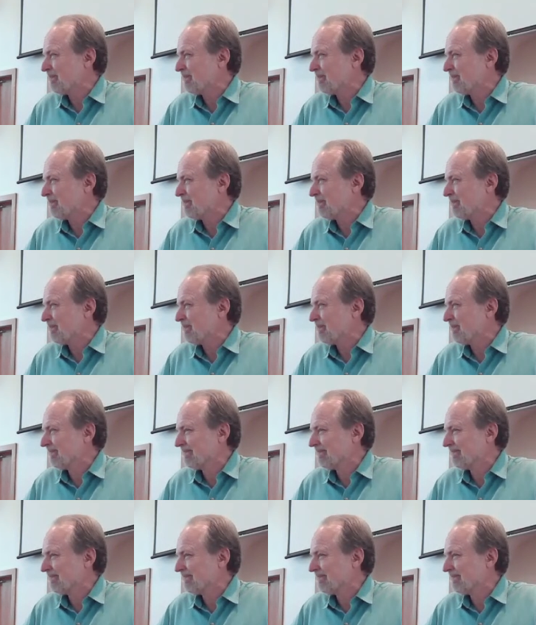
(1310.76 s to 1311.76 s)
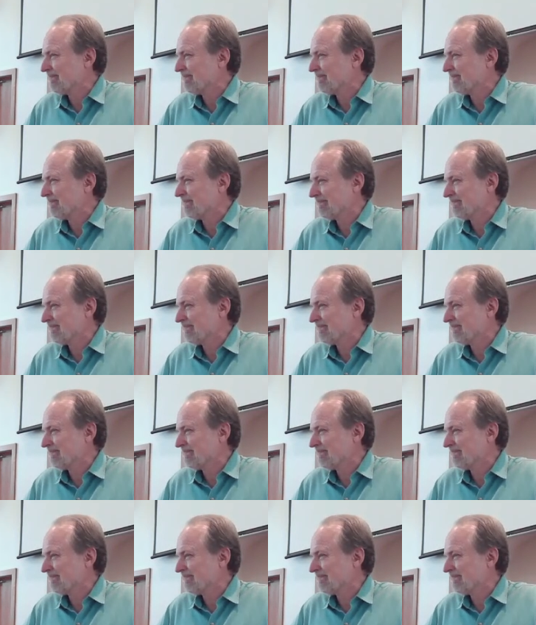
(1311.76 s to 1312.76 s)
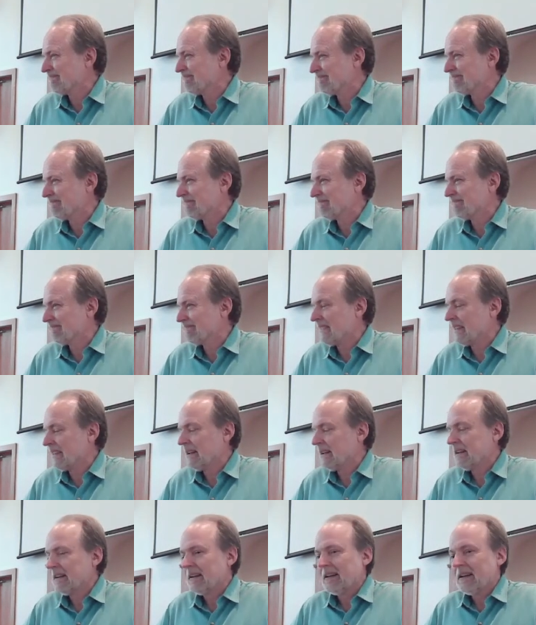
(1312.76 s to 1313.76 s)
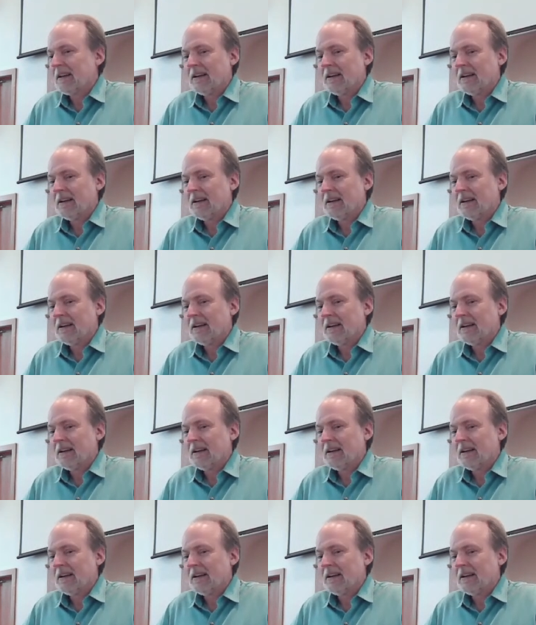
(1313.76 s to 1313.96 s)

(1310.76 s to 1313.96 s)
(silence)